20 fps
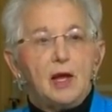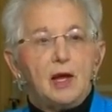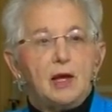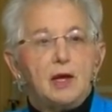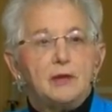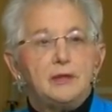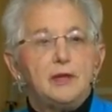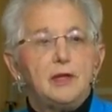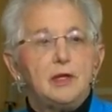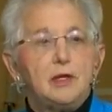
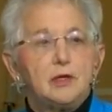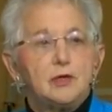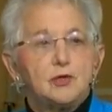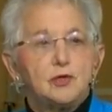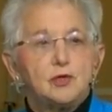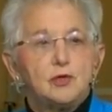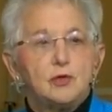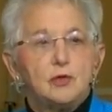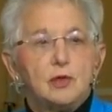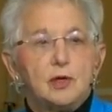On the
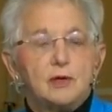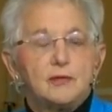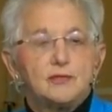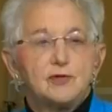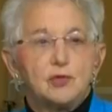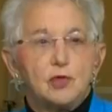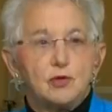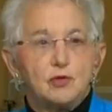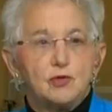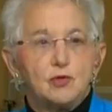issue of
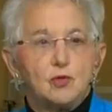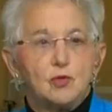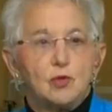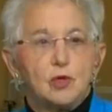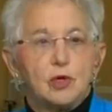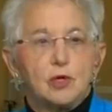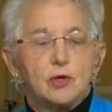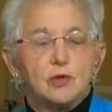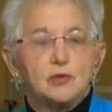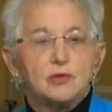social
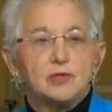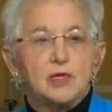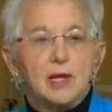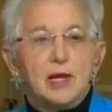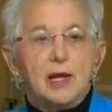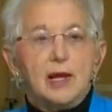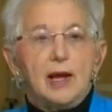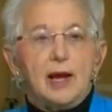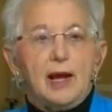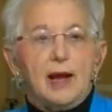workers,
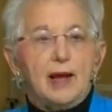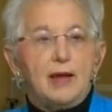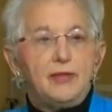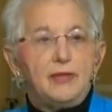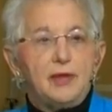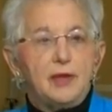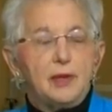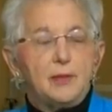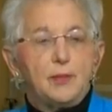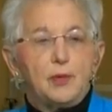I
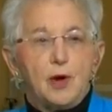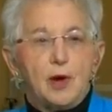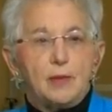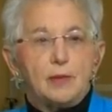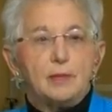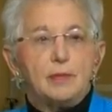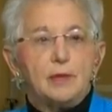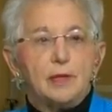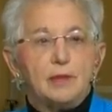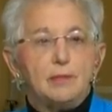think
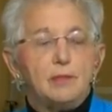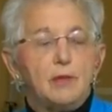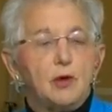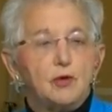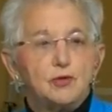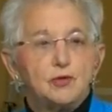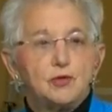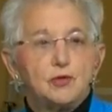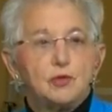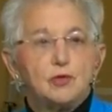probably
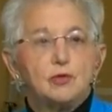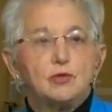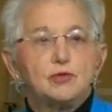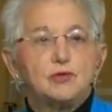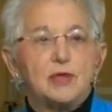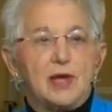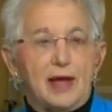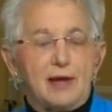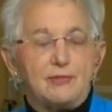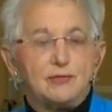most
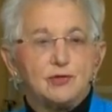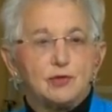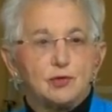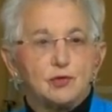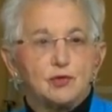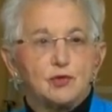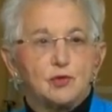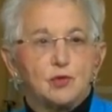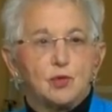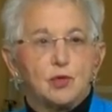schools have
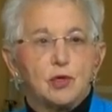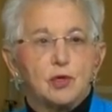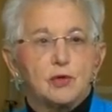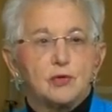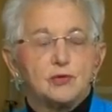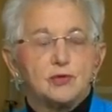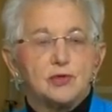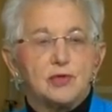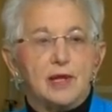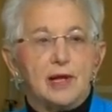social
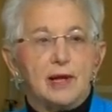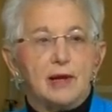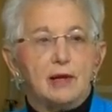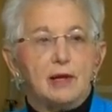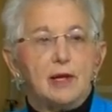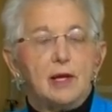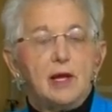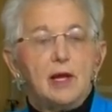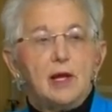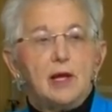workers now.
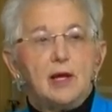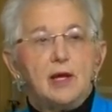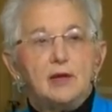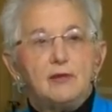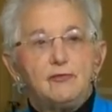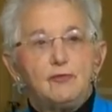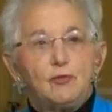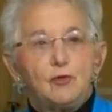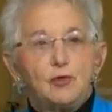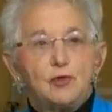
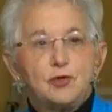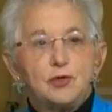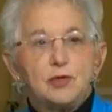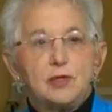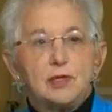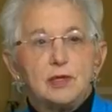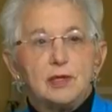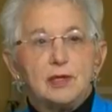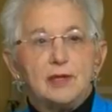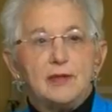
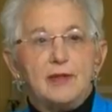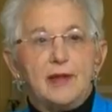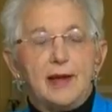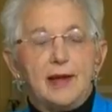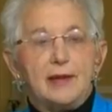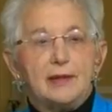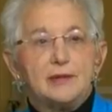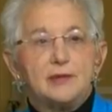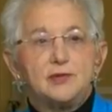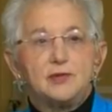Unfortunately,
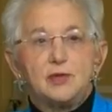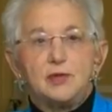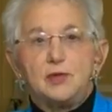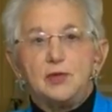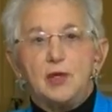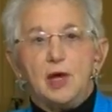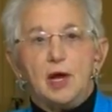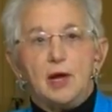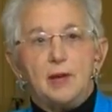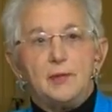that is a
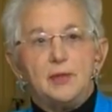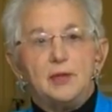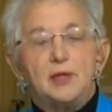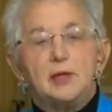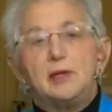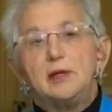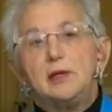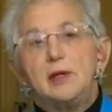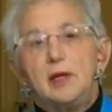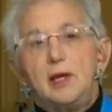
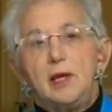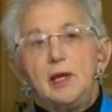dominant